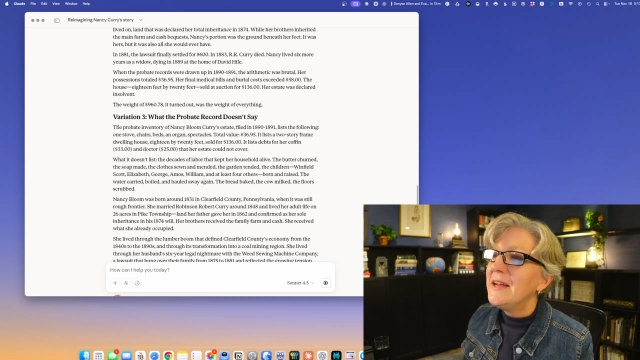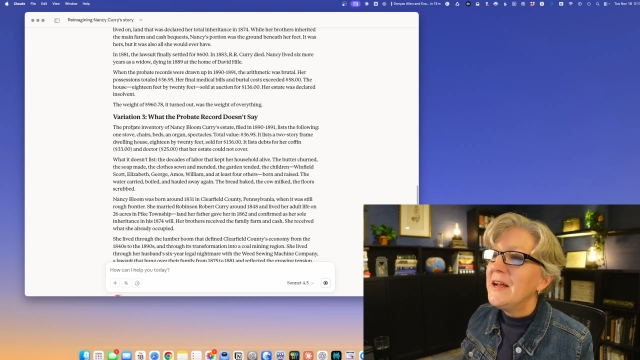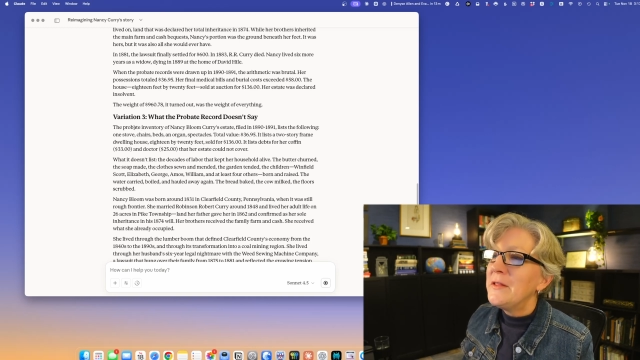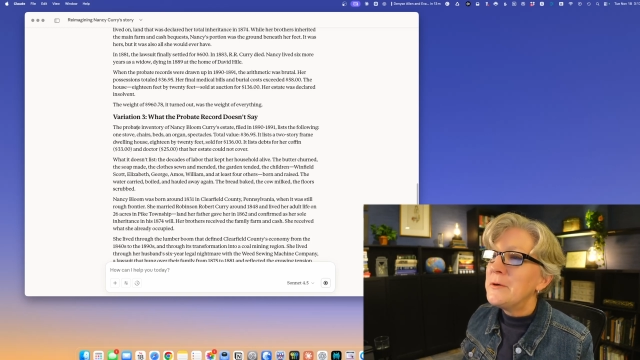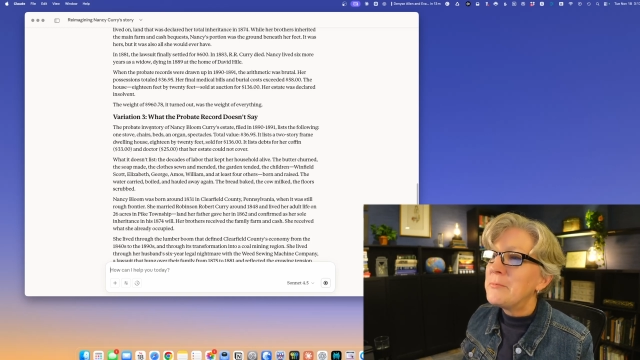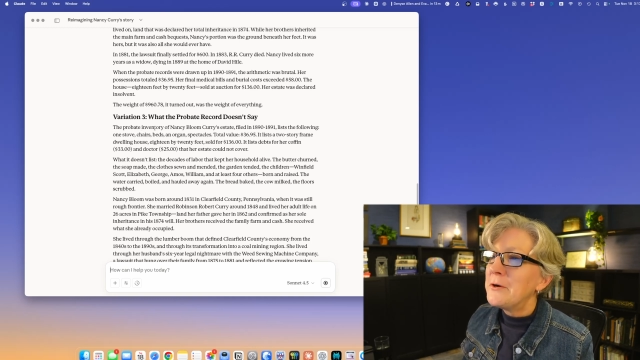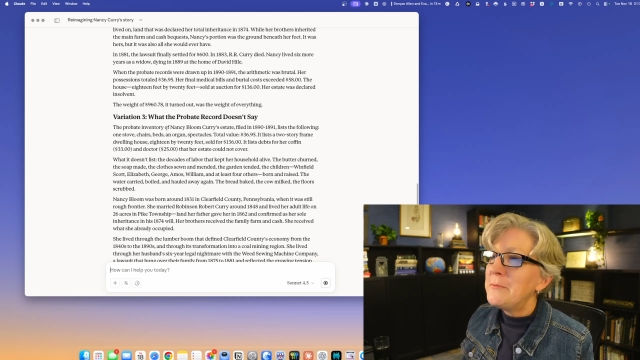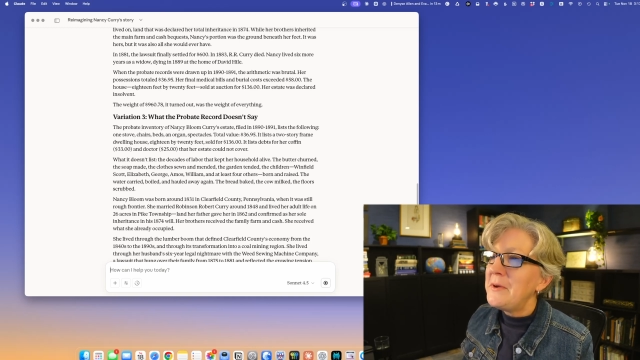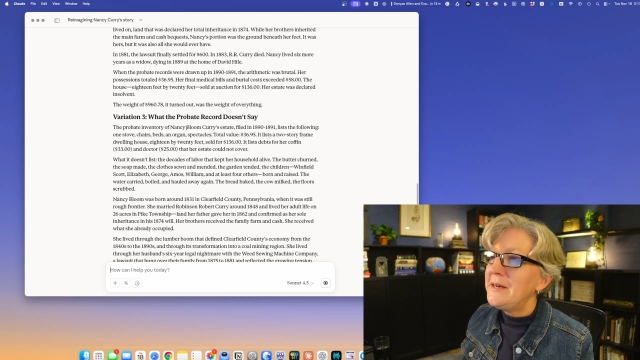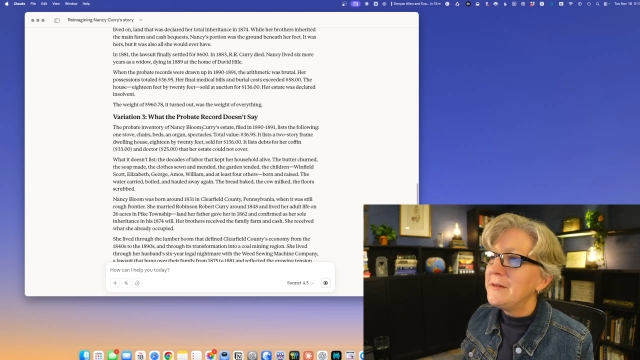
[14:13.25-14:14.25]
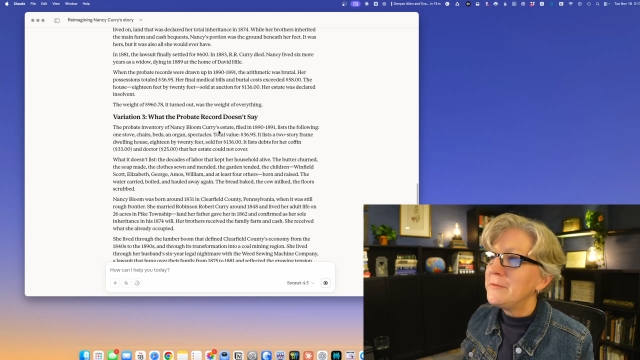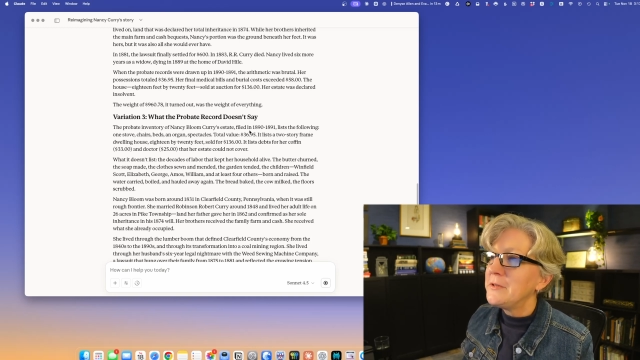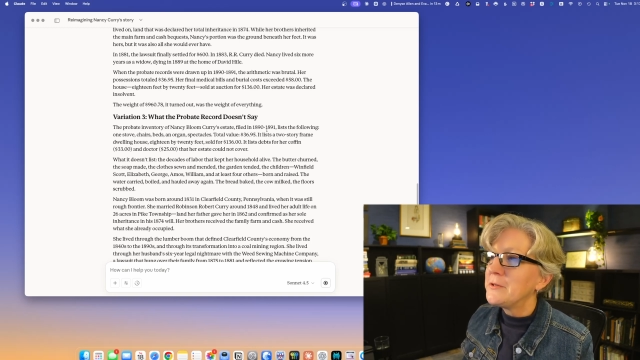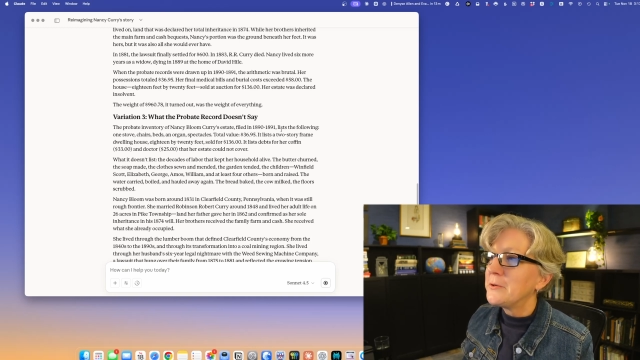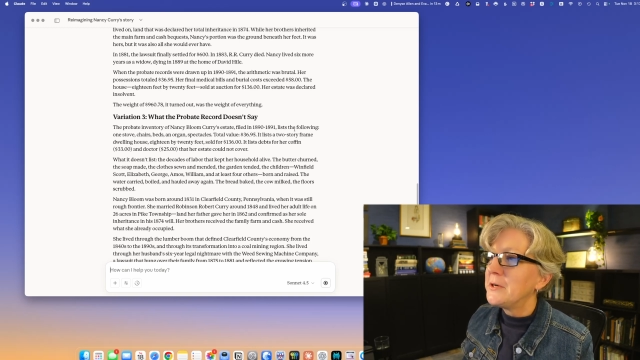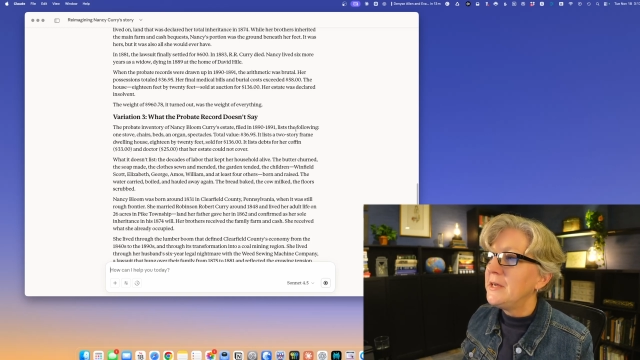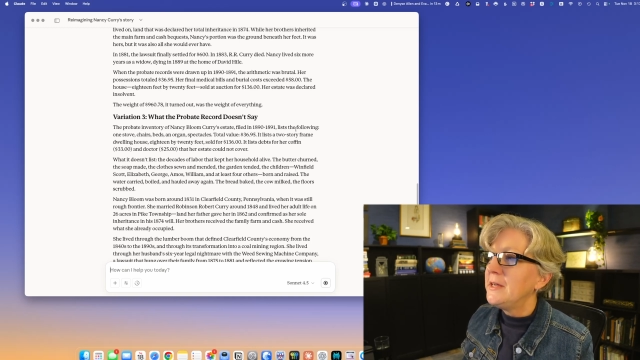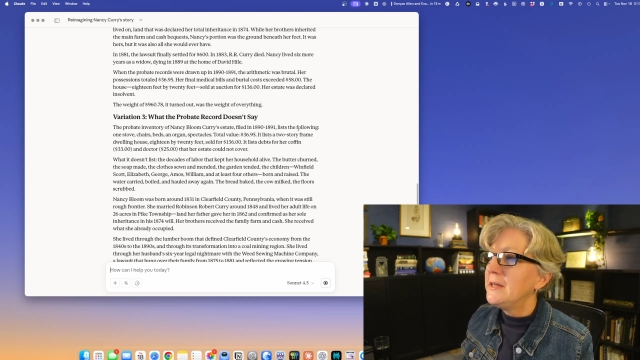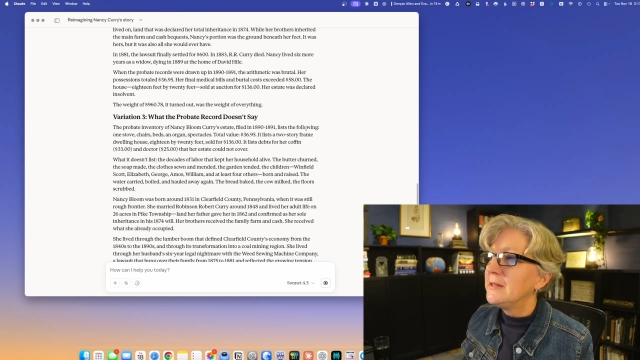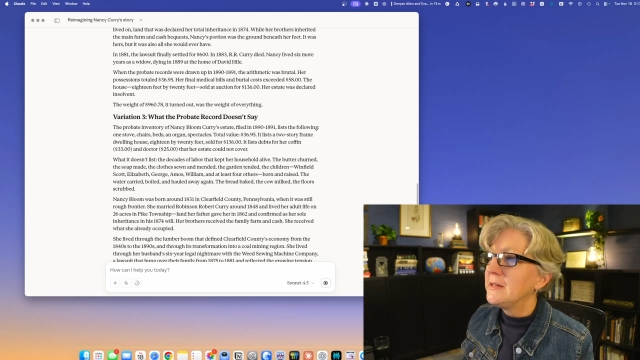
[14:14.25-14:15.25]
The probate
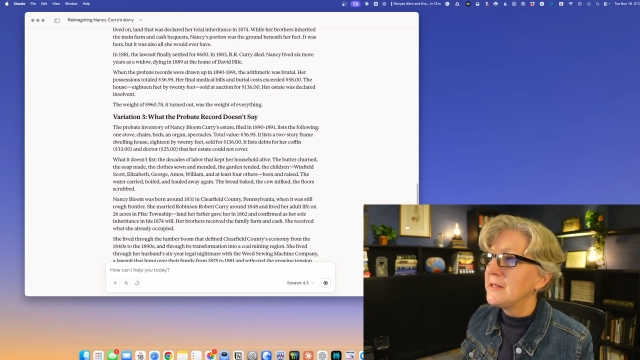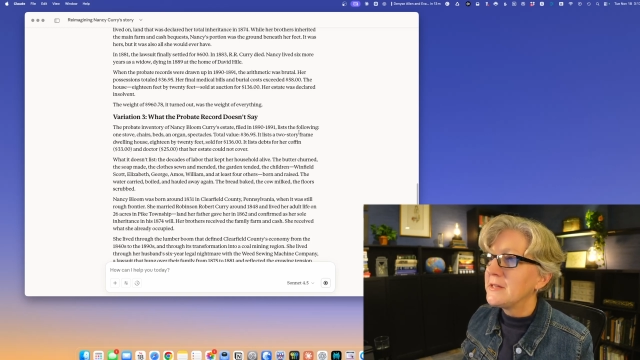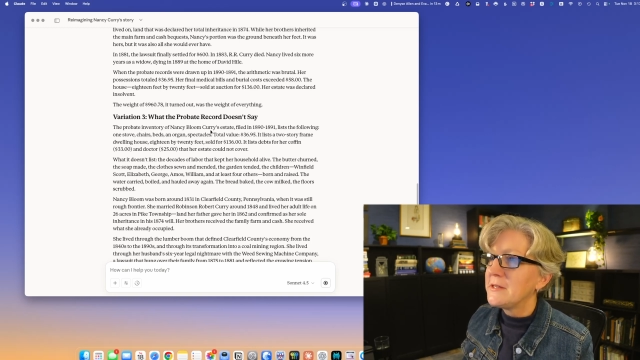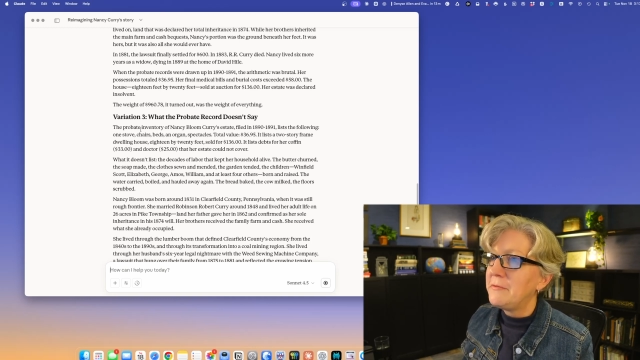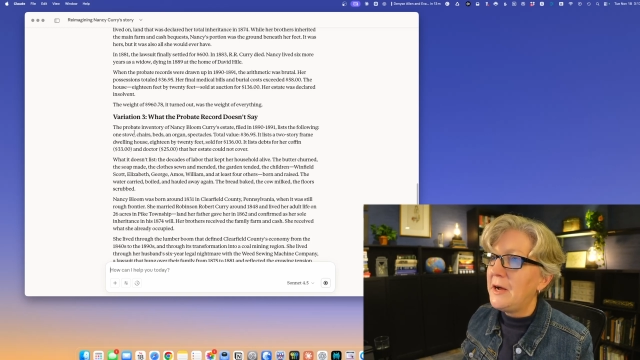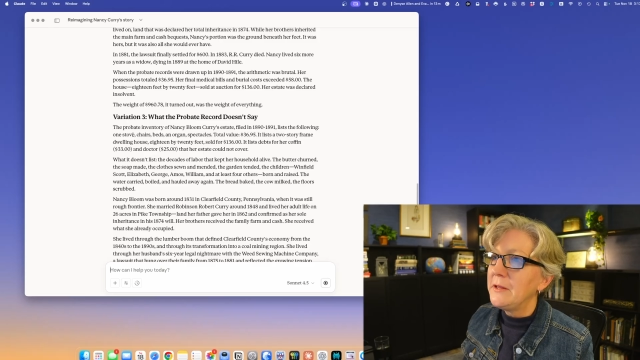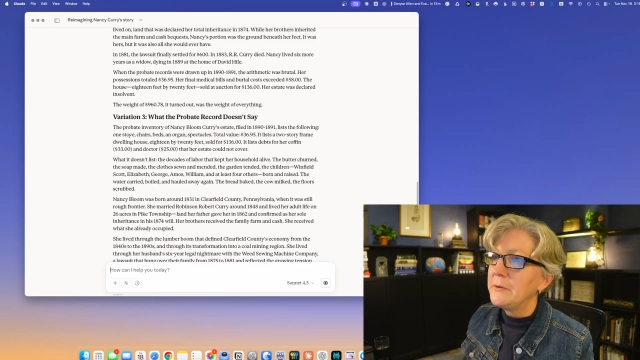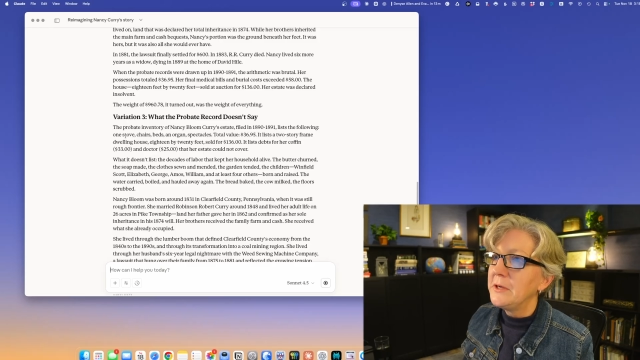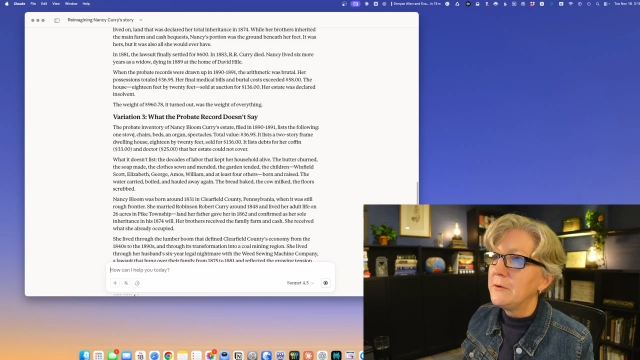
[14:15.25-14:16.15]
inventory lists the following.